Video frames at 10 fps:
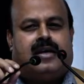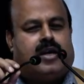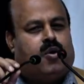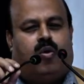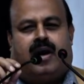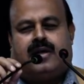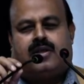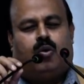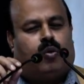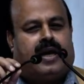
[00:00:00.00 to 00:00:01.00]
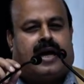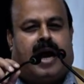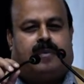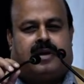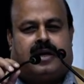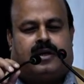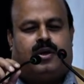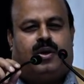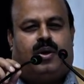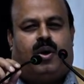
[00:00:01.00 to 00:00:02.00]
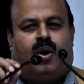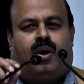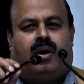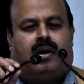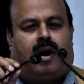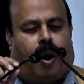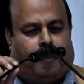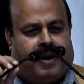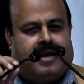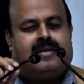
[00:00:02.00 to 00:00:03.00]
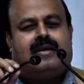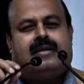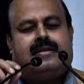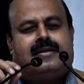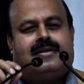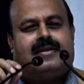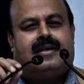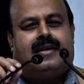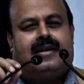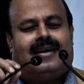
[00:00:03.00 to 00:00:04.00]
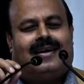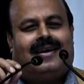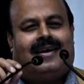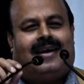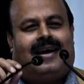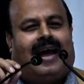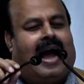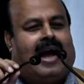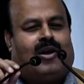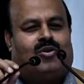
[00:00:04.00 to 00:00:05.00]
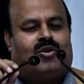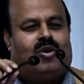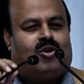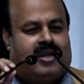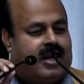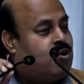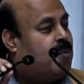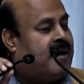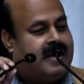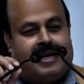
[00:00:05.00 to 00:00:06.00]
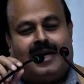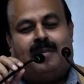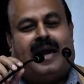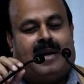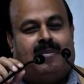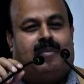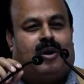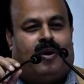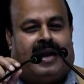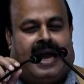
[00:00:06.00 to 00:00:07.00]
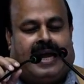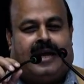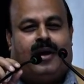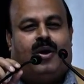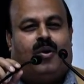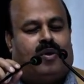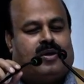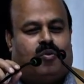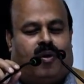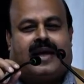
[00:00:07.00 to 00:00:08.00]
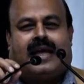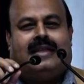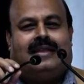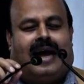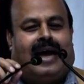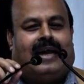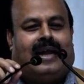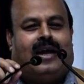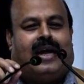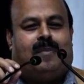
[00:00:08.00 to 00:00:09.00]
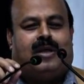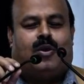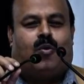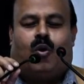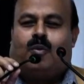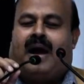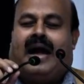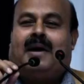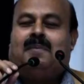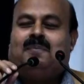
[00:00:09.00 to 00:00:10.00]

He was looking after operations as senior superintendent. If I remember when I was working there in NTPC Korba,